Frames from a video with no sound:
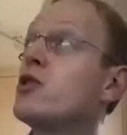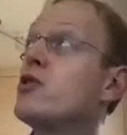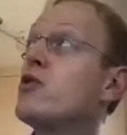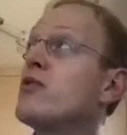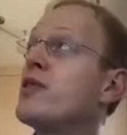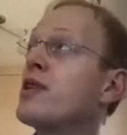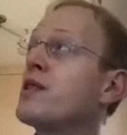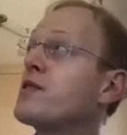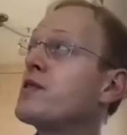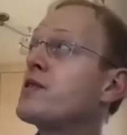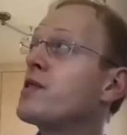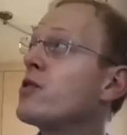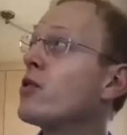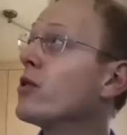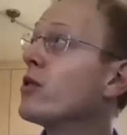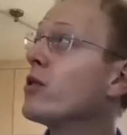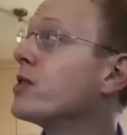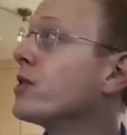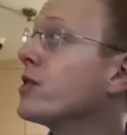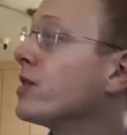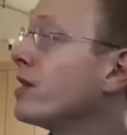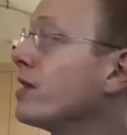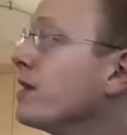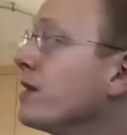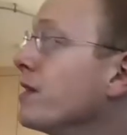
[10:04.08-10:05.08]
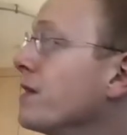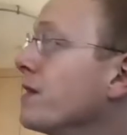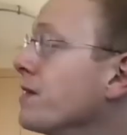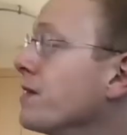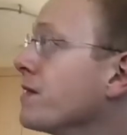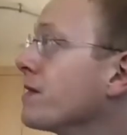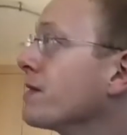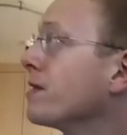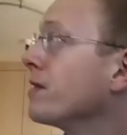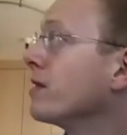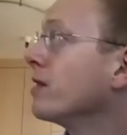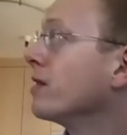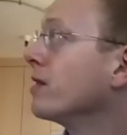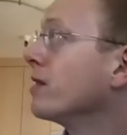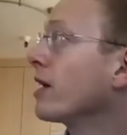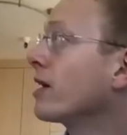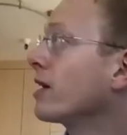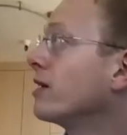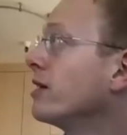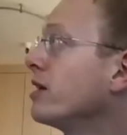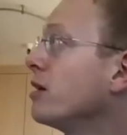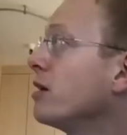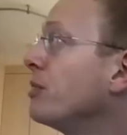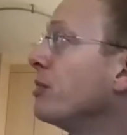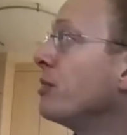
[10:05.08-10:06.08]
you think seigniorage is likely
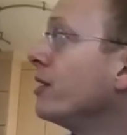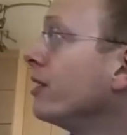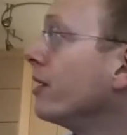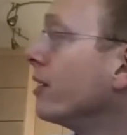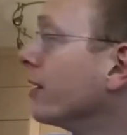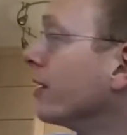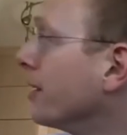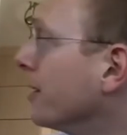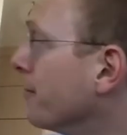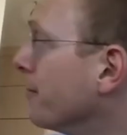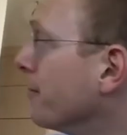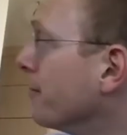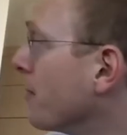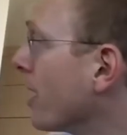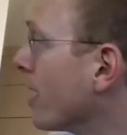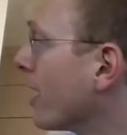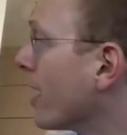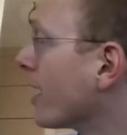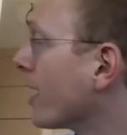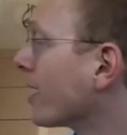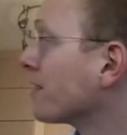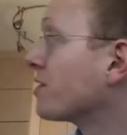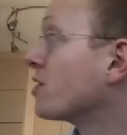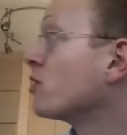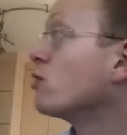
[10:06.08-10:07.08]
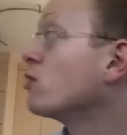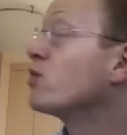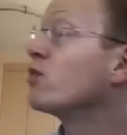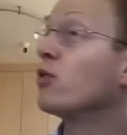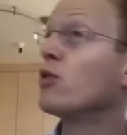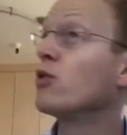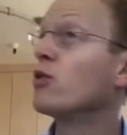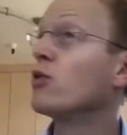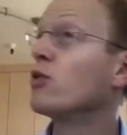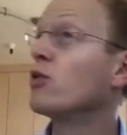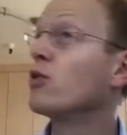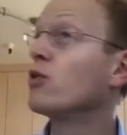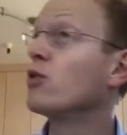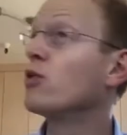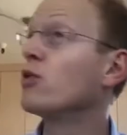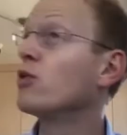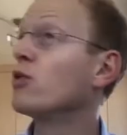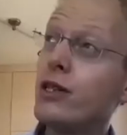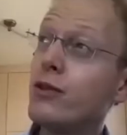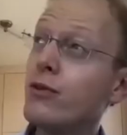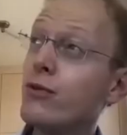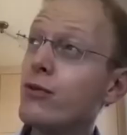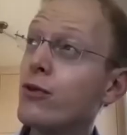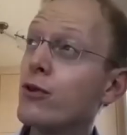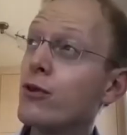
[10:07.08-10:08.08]
to be, I guess, a useful
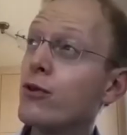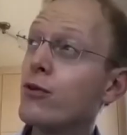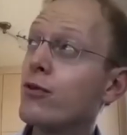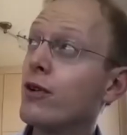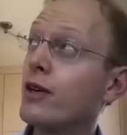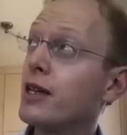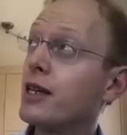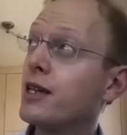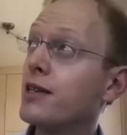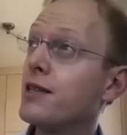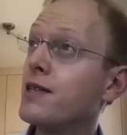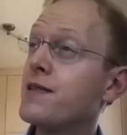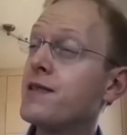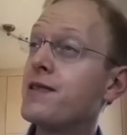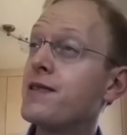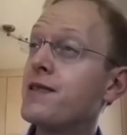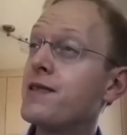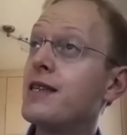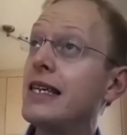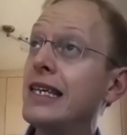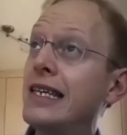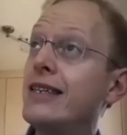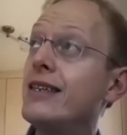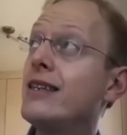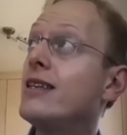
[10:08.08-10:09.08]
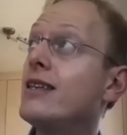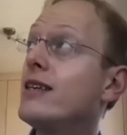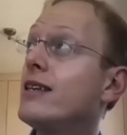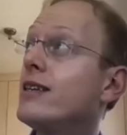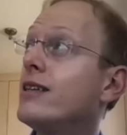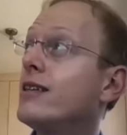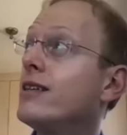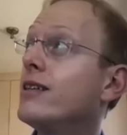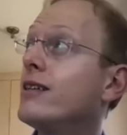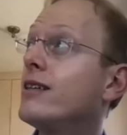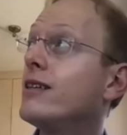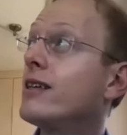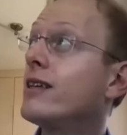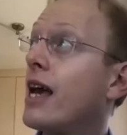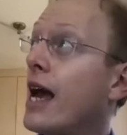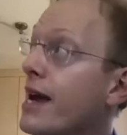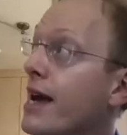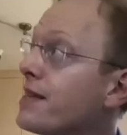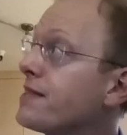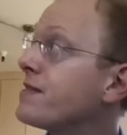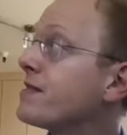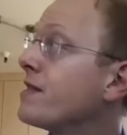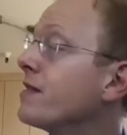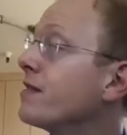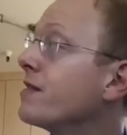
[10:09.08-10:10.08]
strategy for funding this in the
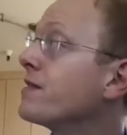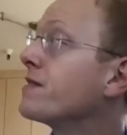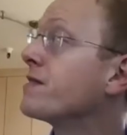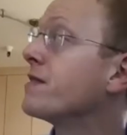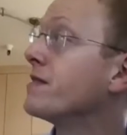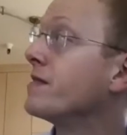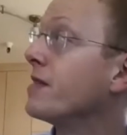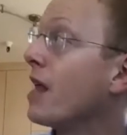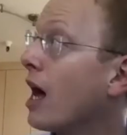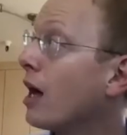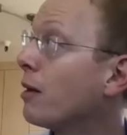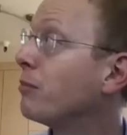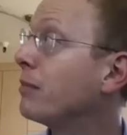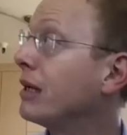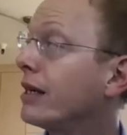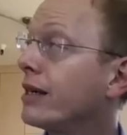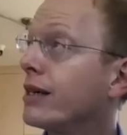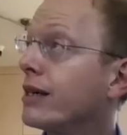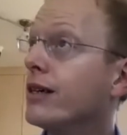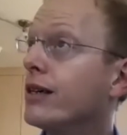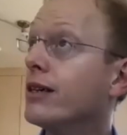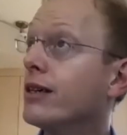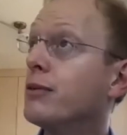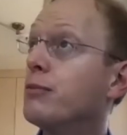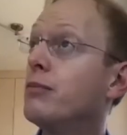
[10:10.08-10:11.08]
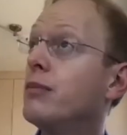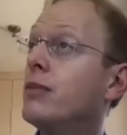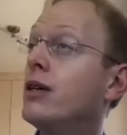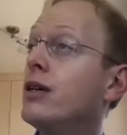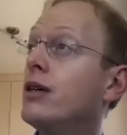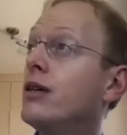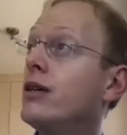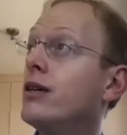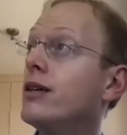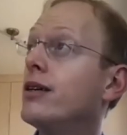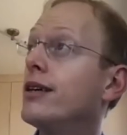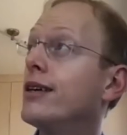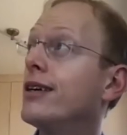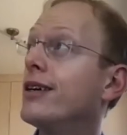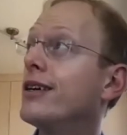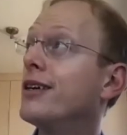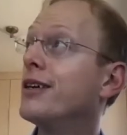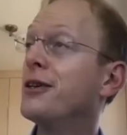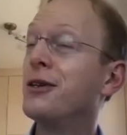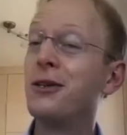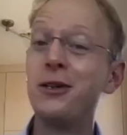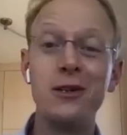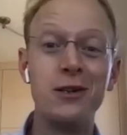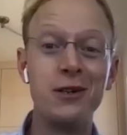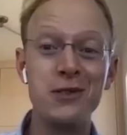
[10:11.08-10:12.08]
case that this does not become
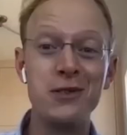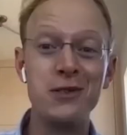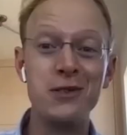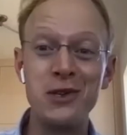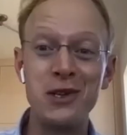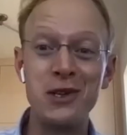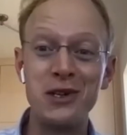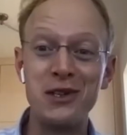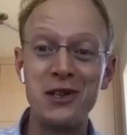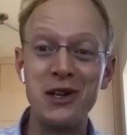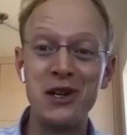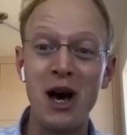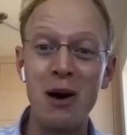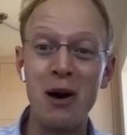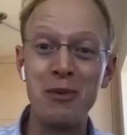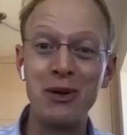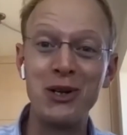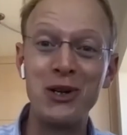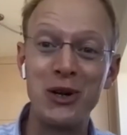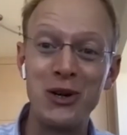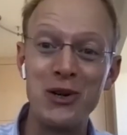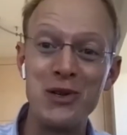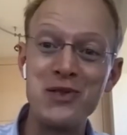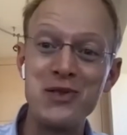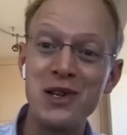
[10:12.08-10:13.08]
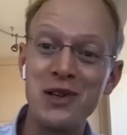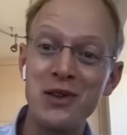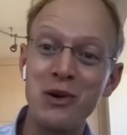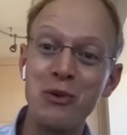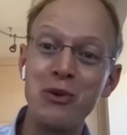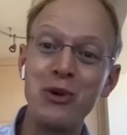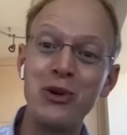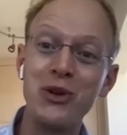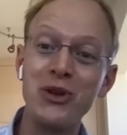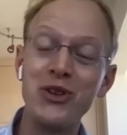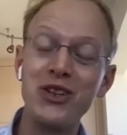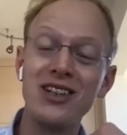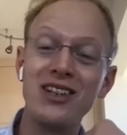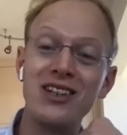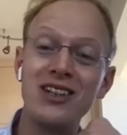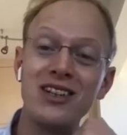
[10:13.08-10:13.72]
the dominant currency of the world?